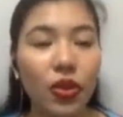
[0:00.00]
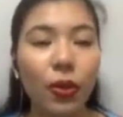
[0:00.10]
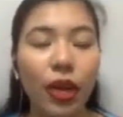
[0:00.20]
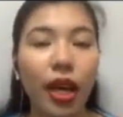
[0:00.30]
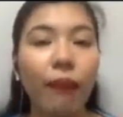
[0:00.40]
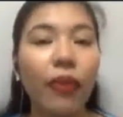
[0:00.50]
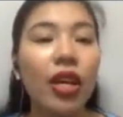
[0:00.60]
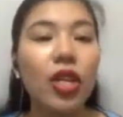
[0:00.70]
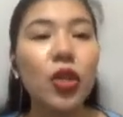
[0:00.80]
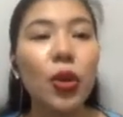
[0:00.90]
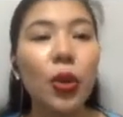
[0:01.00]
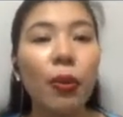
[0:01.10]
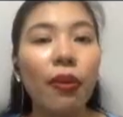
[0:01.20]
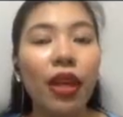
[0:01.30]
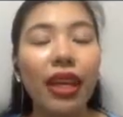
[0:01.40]
Okay, so
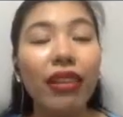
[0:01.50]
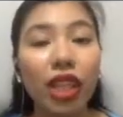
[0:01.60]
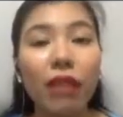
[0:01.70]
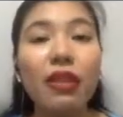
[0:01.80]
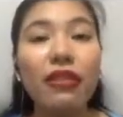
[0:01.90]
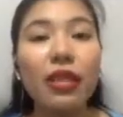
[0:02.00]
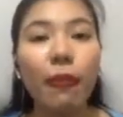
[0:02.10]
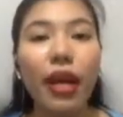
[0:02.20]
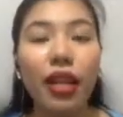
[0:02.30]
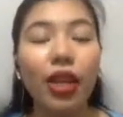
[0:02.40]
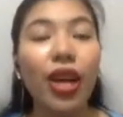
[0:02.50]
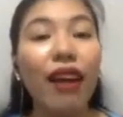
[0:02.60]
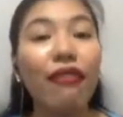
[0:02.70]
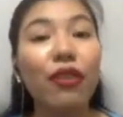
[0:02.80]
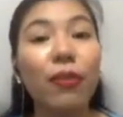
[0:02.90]
in terms of spelling, you
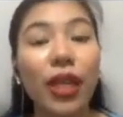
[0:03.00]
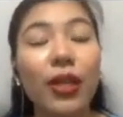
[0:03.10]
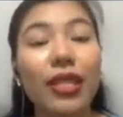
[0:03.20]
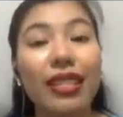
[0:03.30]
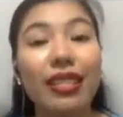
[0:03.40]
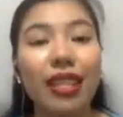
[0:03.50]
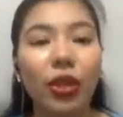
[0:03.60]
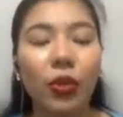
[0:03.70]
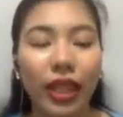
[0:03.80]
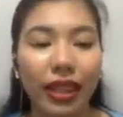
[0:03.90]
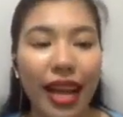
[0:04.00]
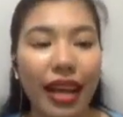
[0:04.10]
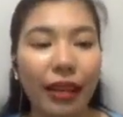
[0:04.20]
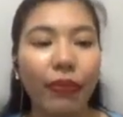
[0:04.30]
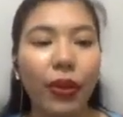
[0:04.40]
have to be consistent with that.